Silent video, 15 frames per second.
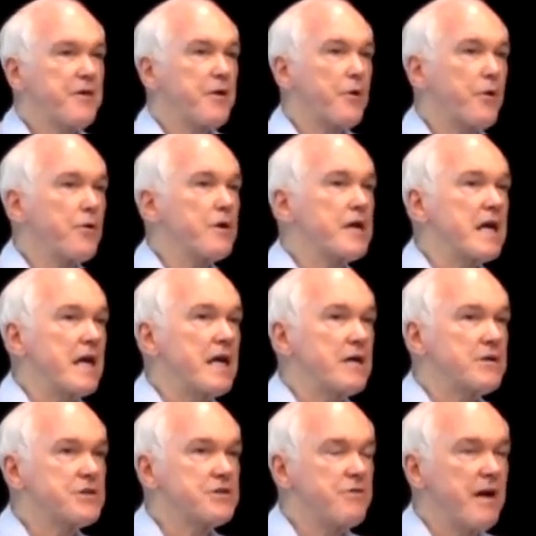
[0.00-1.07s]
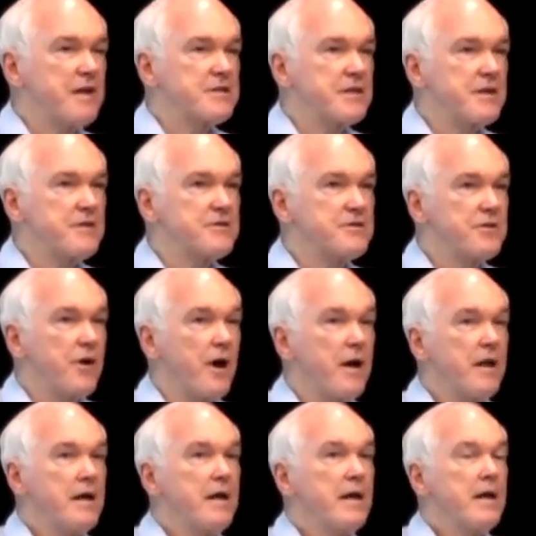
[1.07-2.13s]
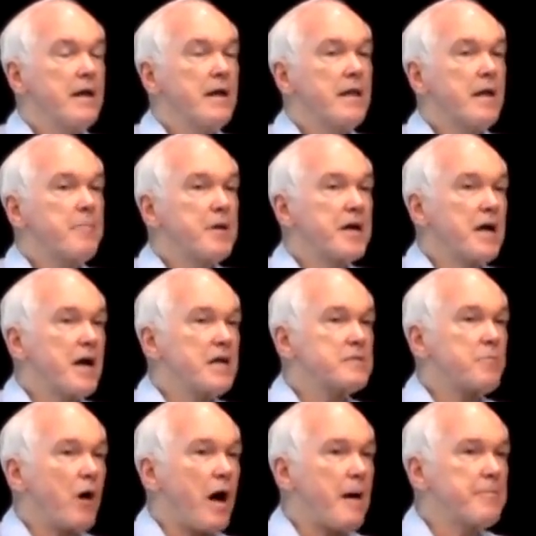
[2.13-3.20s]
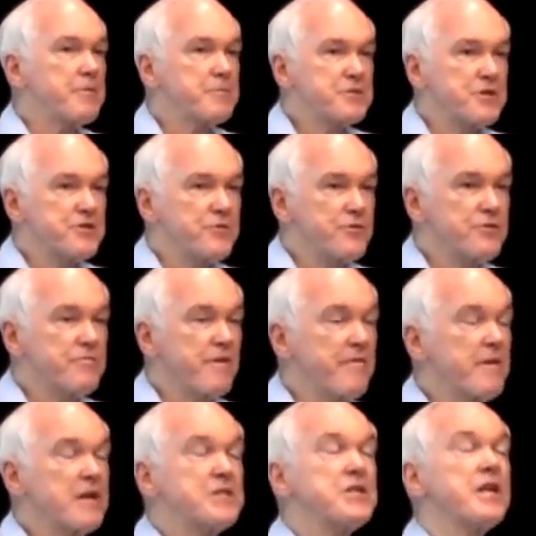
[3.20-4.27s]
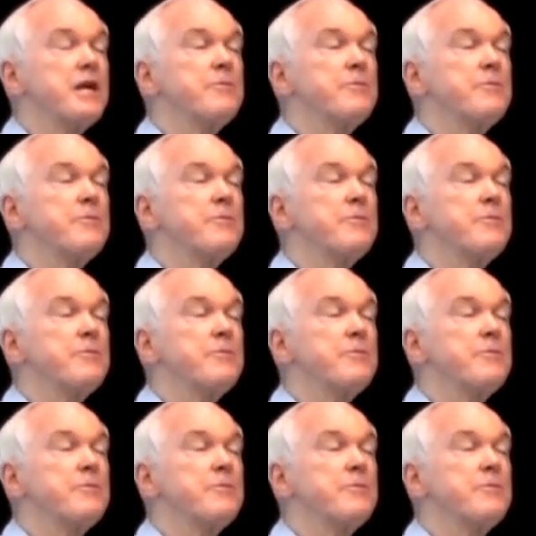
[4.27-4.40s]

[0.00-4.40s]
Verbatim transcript: that early English translators thought that because Muhammad was the source of revelation,